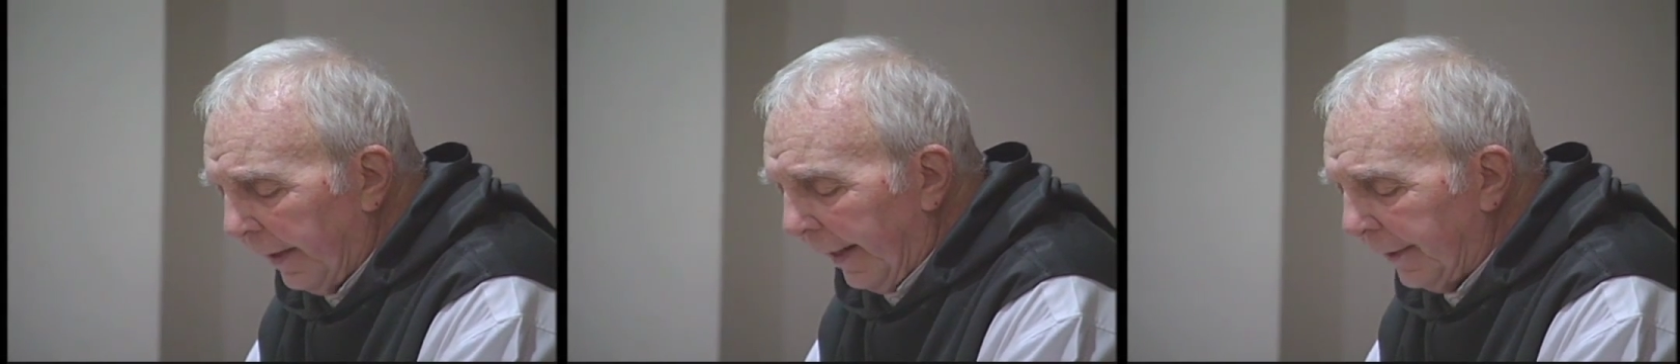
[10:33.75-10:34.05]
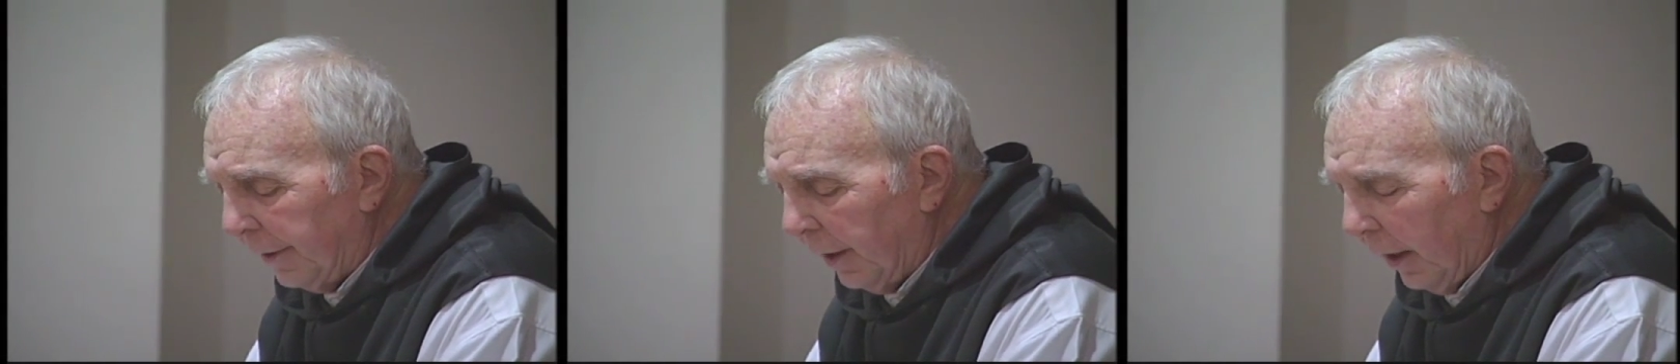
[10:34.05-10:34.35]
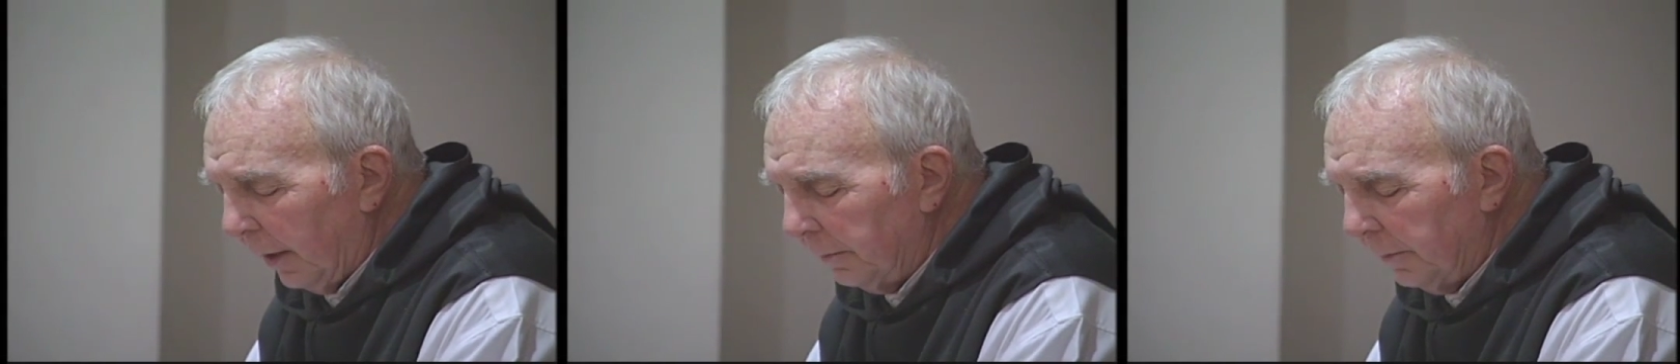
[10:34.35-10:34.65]
And
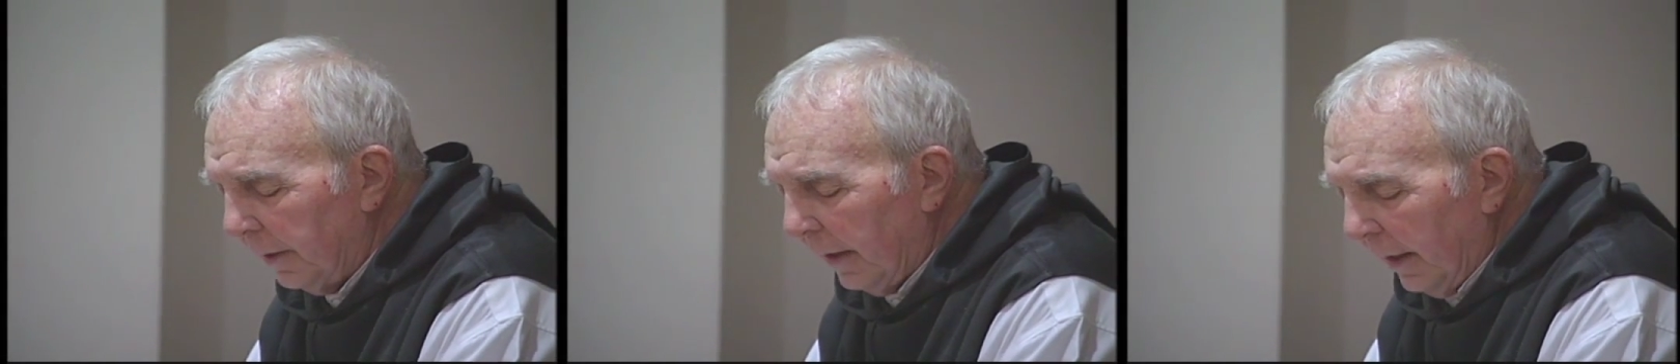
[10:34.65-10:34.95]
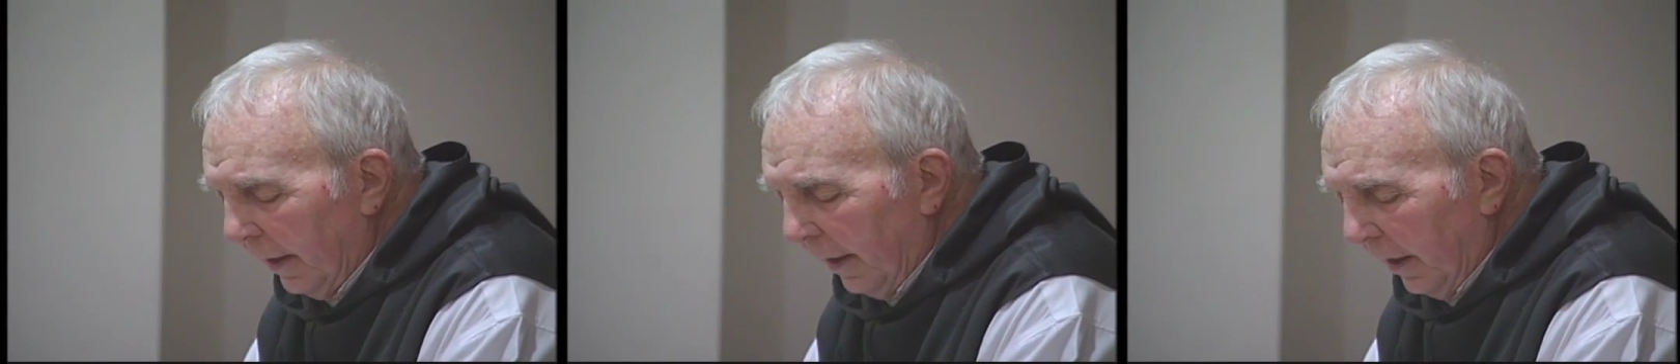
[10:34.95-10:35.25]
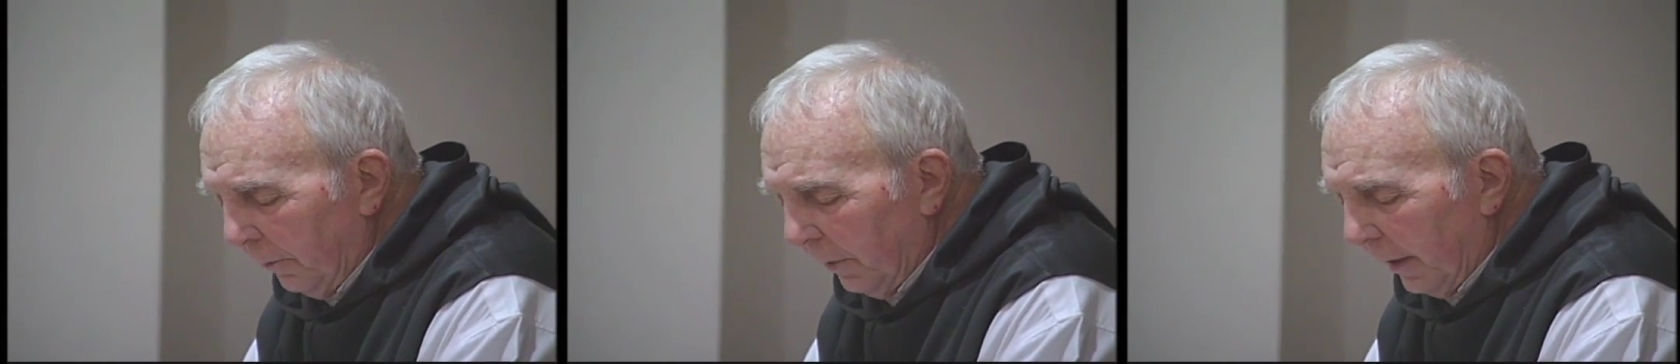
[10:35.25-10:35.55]

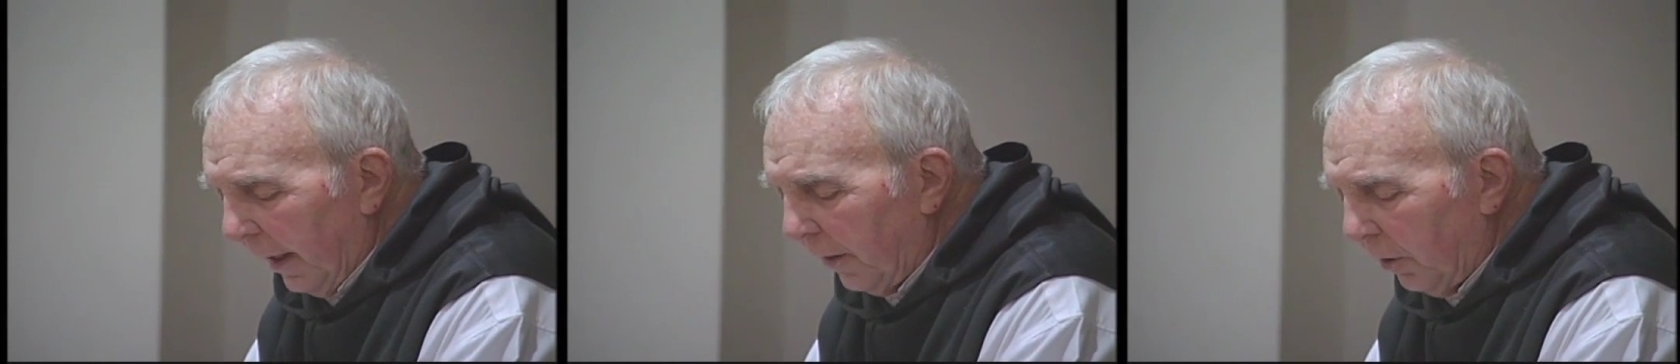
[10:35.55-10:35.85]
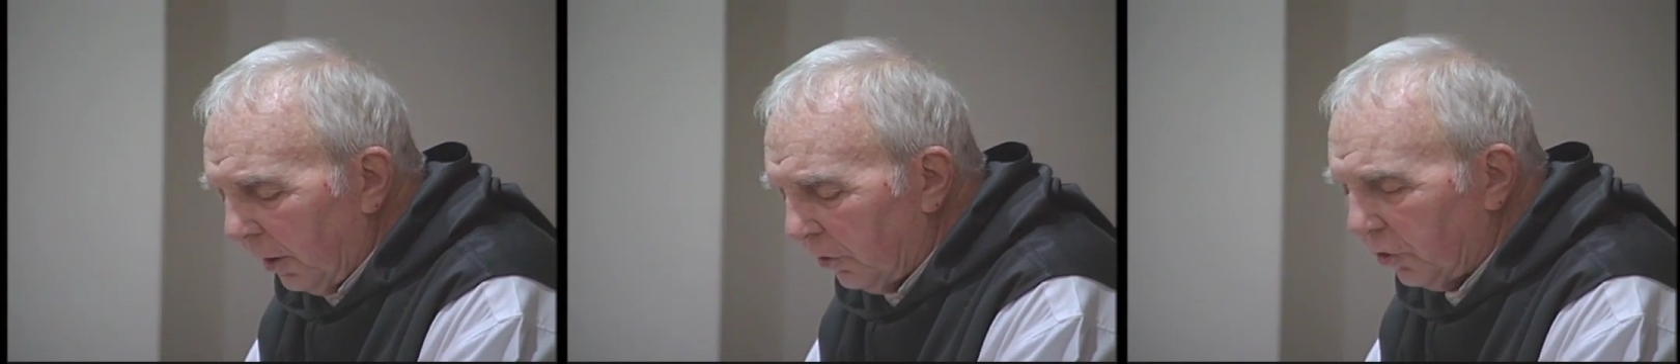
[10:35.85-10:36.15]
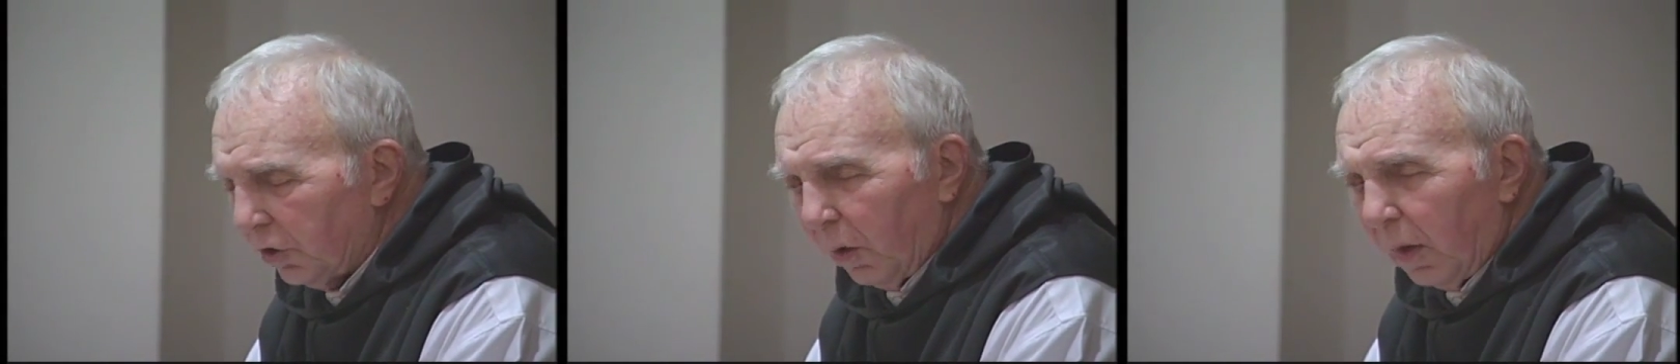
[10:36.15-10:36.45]
they began not to
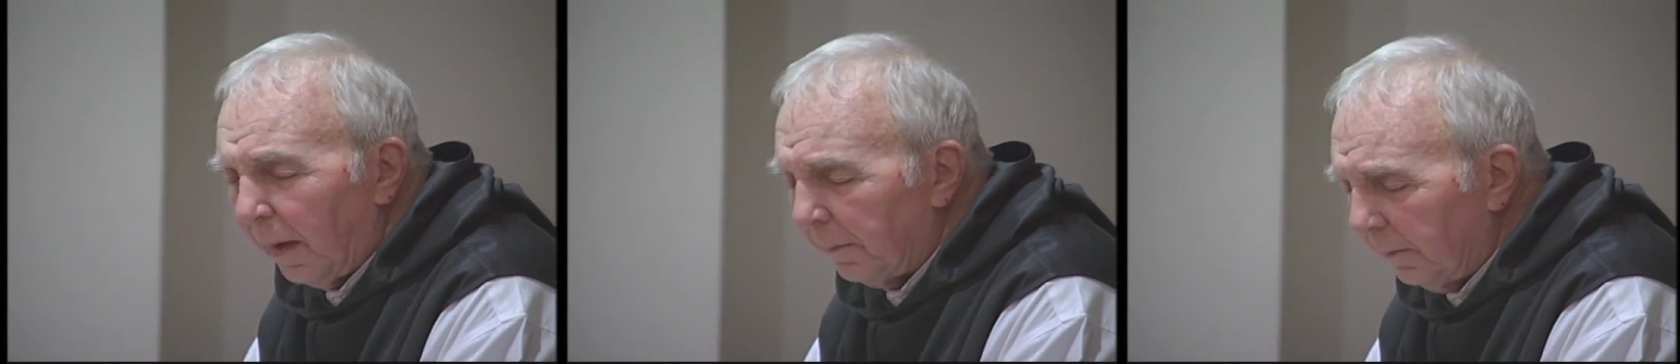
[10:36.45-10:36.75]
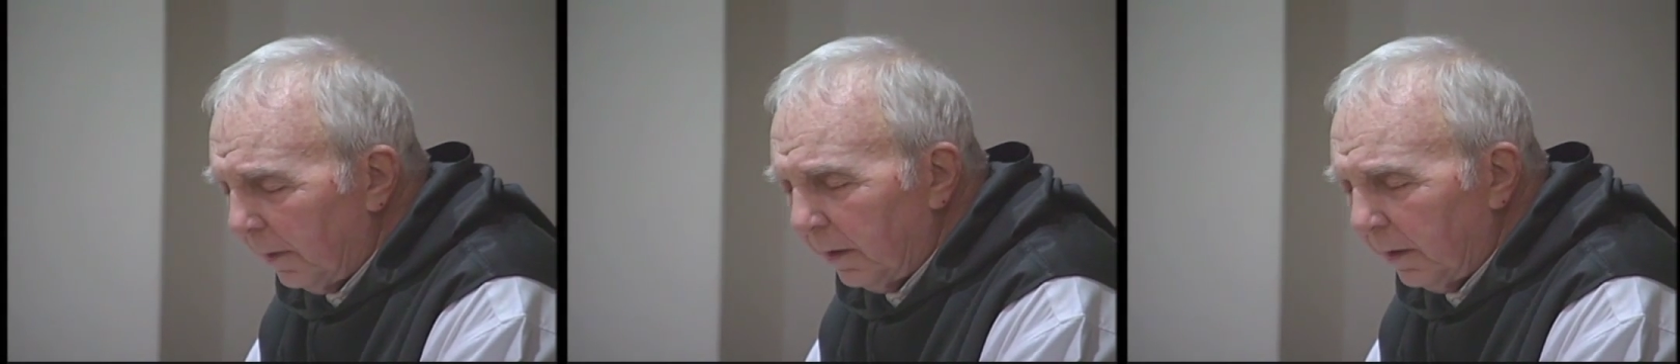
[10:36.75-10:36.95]
show up.